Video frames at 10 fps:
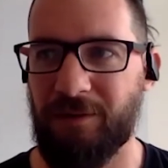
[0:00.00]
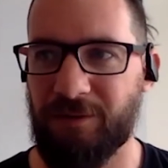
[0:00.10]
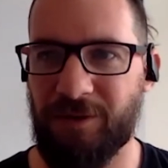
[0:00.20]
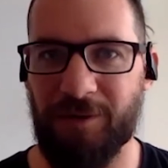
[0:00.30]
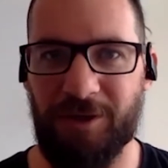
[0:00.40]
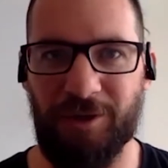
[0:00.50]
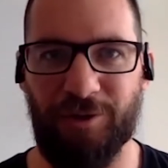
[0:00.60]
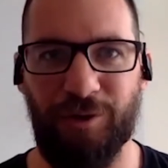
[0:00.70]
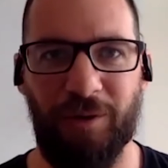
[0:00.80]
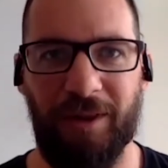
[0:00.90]
too much you could
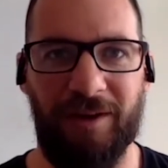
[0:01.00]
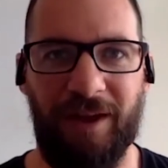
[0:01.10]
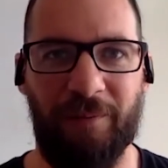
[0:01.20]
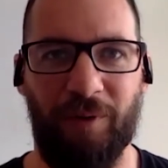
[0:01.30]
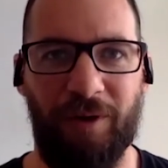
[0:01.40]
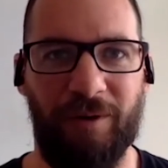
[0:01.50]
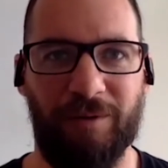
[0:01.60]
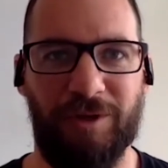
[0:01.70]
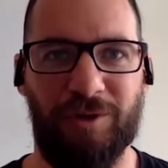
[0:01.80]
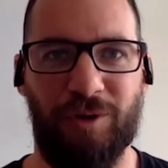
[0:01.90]
do with it at that point. It
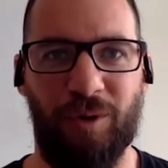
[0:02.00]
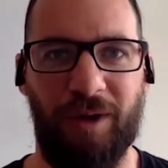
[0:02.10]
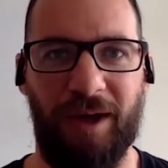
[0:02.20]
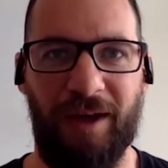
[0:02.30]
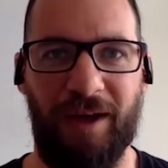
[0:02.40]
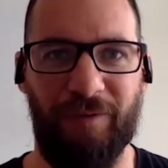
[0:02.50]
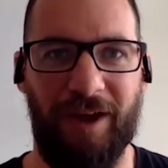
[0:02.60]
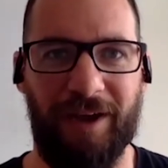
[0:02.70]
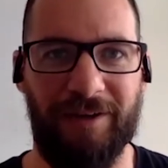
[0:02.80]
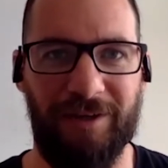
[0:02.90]
was just cool to have
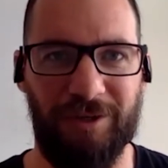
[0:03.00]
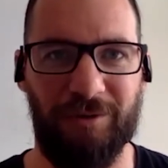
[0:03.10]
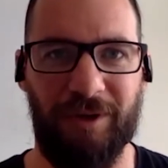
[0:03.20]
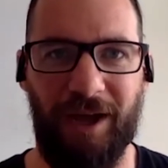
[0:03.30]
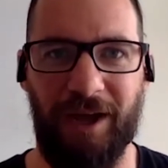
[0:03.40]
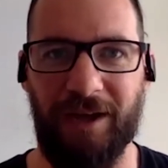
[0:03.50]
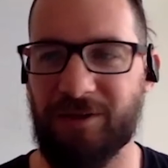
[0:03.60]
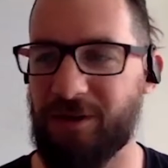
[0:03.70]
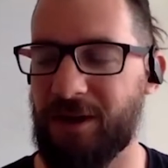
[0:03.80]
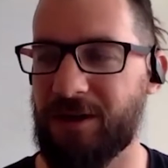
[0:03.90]
like digital
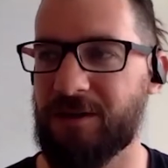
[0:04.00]
cash, right?